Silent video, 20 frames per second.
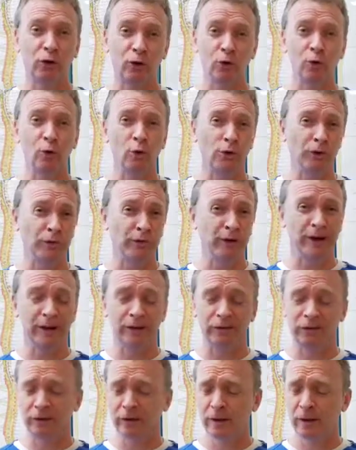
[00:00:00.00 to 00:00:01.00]
a cool
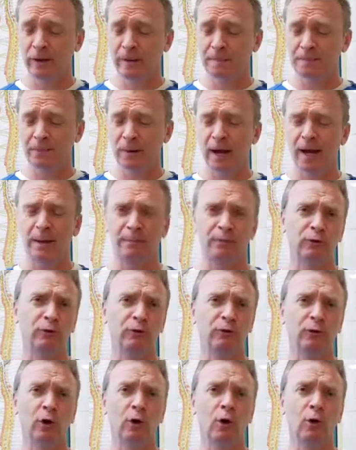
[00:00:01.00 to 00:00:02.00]
device. I am
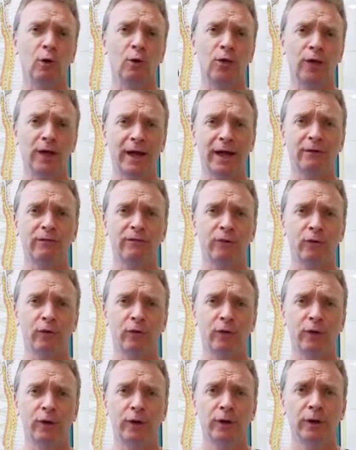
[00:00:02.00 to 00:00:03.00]
so
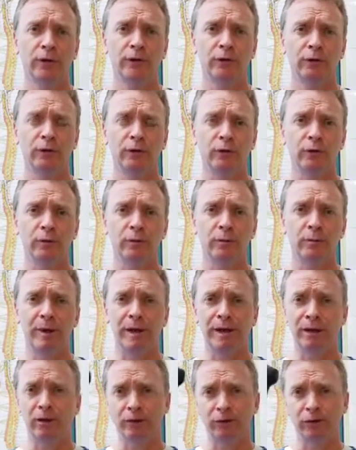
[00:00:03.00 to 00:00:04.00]
thankful to the
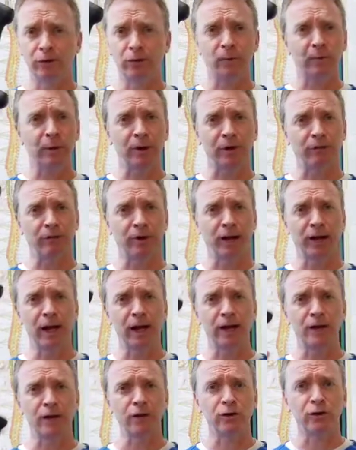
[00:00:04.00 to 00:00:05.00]
makers of the Butterfly
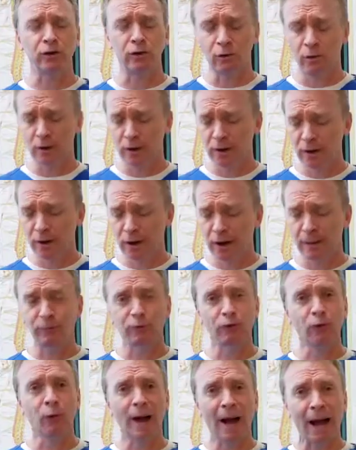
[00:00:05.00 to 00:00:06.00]
IQ. I'm
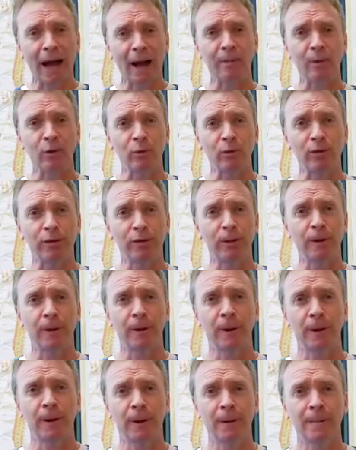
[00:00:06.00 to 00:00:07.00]
so happy with it.
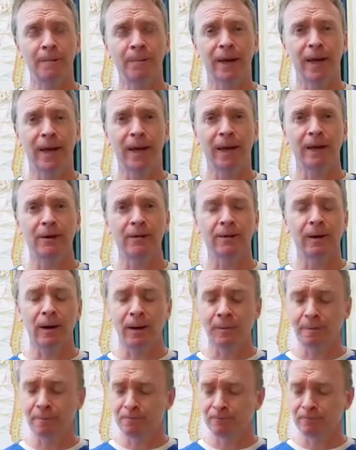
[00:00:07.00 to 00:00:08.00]
And
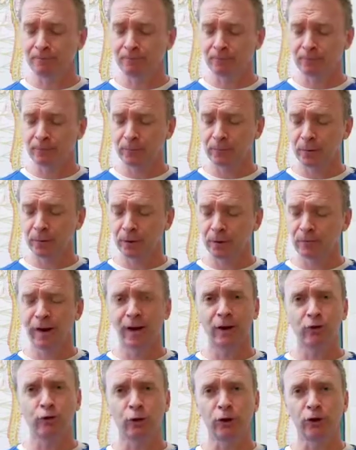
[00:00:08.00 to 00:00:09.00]
if I
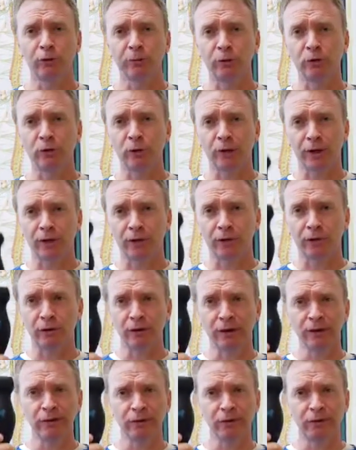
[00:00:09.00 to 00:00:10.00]
had a choice between
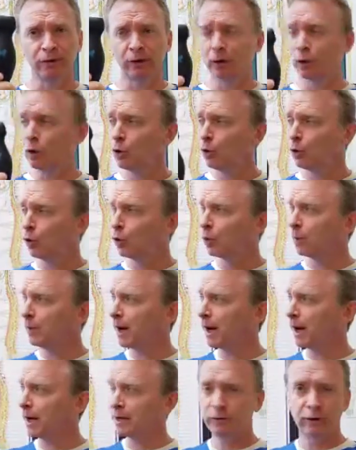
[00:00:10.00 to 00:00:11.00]
this or
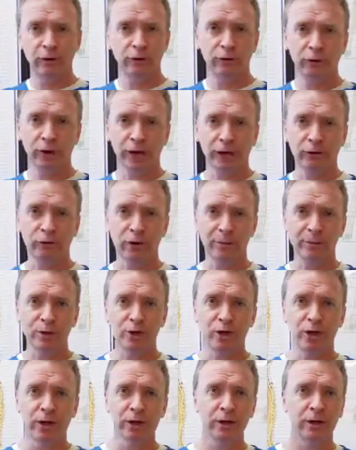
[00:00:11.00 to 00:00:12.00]
my digital x-ray
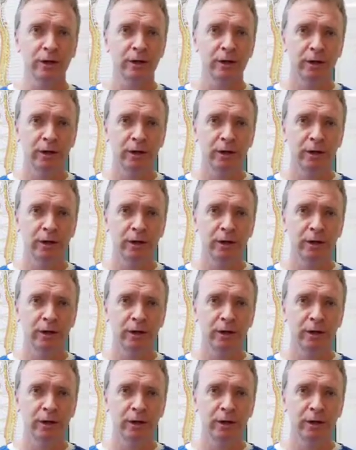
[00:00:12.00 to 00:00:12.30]
machine,